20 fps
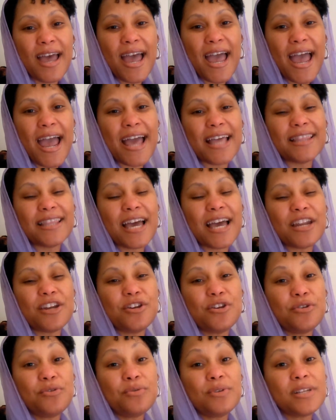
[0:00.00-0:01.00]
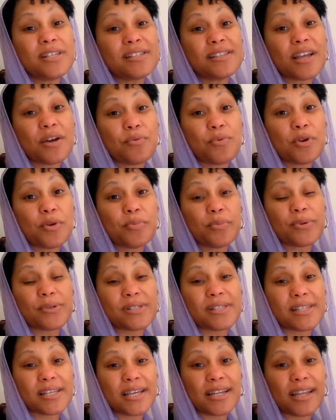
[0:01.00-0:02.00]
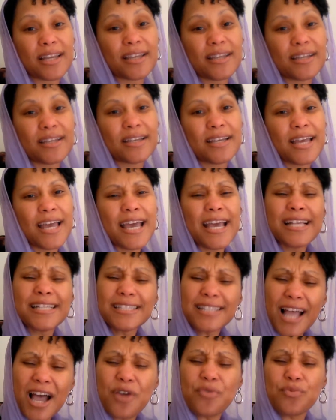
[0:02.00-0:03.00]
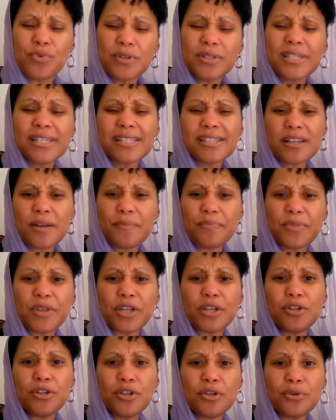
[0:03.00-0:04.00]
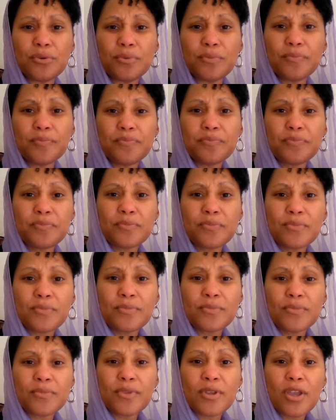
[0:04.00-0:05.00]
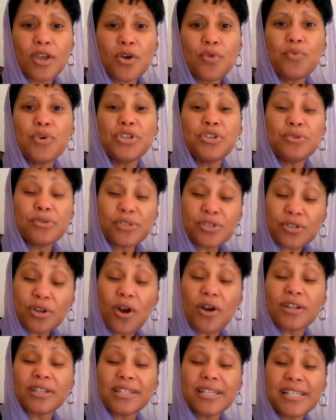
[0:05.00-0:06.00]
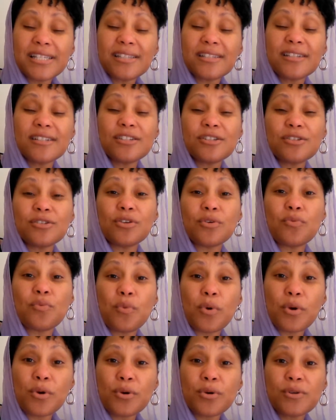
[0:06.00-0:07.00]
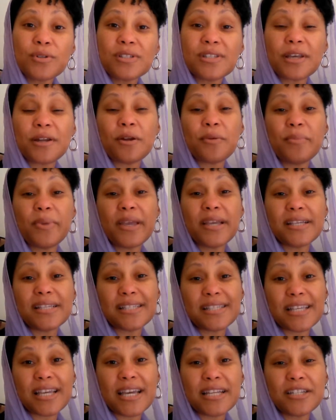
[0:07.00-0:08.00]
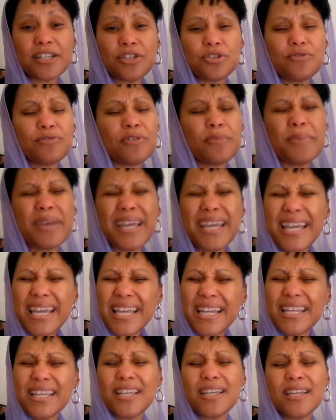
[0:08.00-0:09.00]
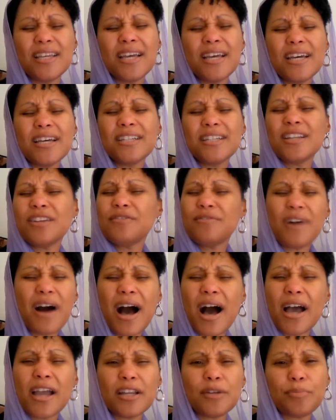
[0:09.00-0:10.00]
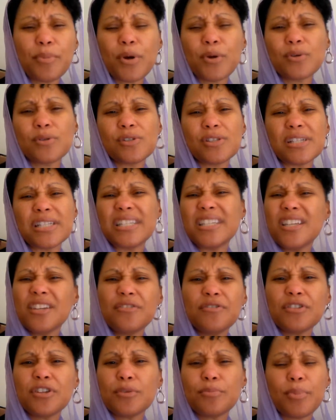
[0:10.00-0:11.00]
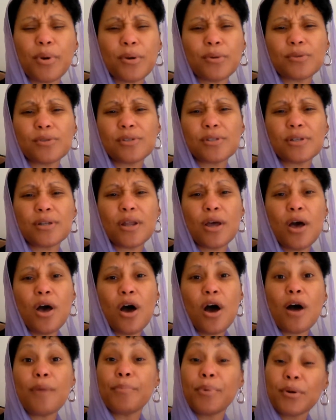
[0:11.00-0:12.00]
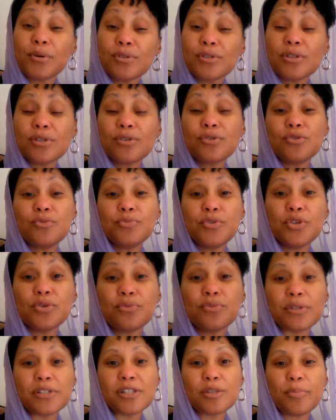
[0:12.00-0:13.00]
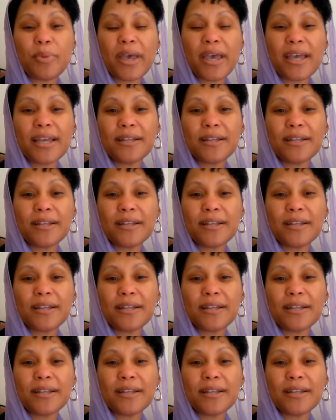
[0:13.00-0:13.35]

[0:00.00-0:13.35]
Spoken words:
and that newness that we're presenting, it's not really something new. When you start listening to the words that are being said to you from any divine person, gifted person, a person whom you respect,